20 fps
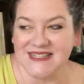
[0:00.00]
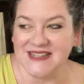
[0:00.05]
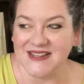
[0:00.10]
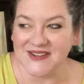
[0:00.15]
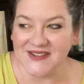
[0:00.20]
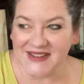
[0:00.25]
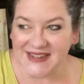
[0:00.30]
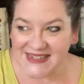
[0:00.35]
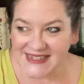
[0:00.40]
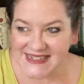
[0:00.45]

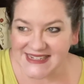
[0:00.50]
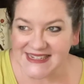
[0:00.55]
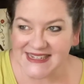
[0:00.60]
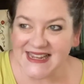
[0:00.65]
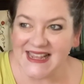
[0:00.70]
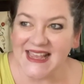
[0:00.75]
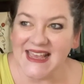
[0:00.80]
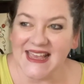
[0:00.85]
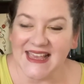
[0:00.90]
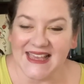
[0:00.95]
So it did
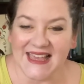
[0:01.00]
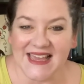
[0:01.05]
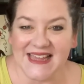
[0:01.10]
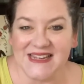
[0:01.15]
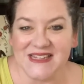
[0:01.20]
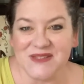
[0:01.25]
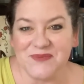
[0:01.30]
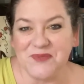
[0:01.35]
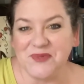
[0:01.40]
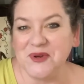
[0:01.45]
kind
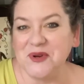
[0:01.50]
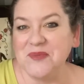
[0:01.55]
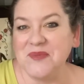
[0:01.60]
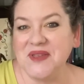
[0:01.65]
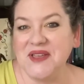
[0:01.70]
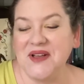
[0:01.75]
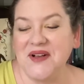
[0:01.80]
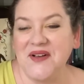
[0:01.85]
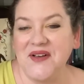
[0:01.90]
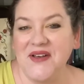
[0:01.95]
of spur
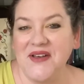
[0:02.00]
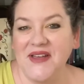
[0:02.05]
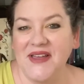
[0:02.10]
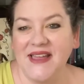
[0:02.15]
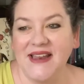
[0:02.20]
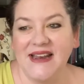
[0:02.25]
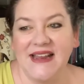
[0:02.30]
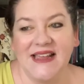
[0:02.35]
me on.